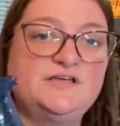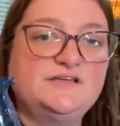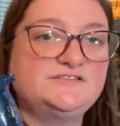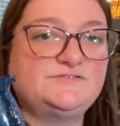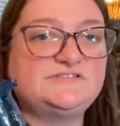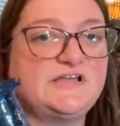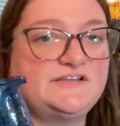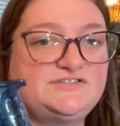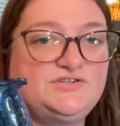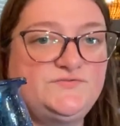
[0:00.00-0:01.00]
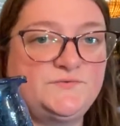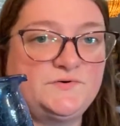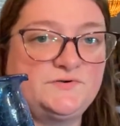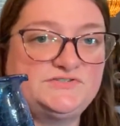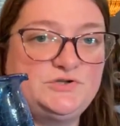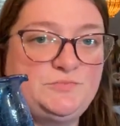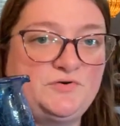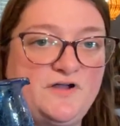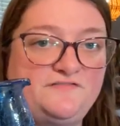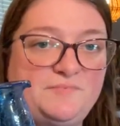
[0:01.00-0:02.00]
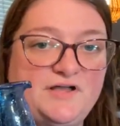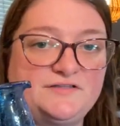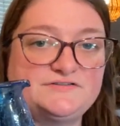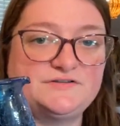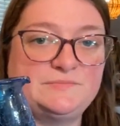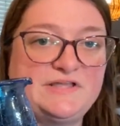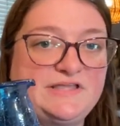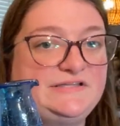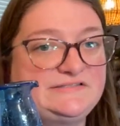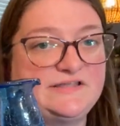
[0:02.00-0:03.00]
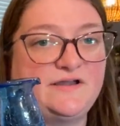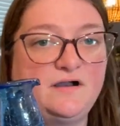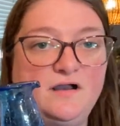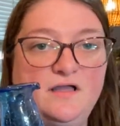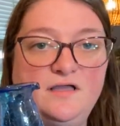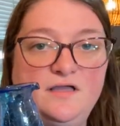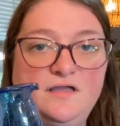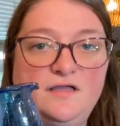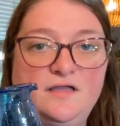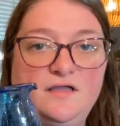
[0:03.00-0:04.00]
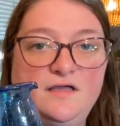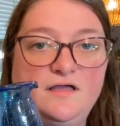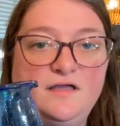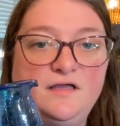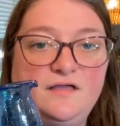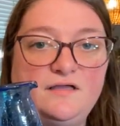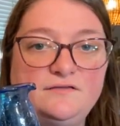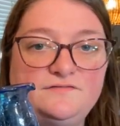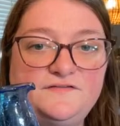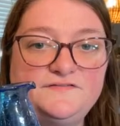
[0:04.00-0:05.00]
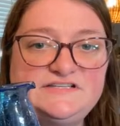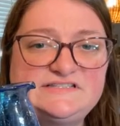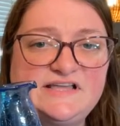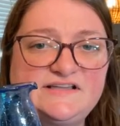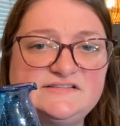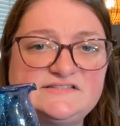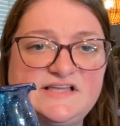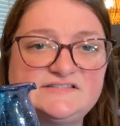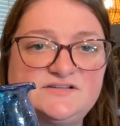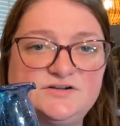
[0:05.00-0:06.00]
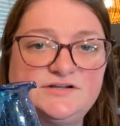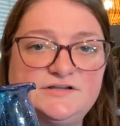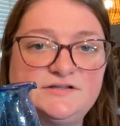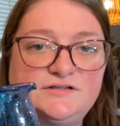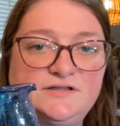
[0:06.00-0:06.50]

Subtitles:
So it's not a super rough Pontil, but it's there. 15 seconds, that's good.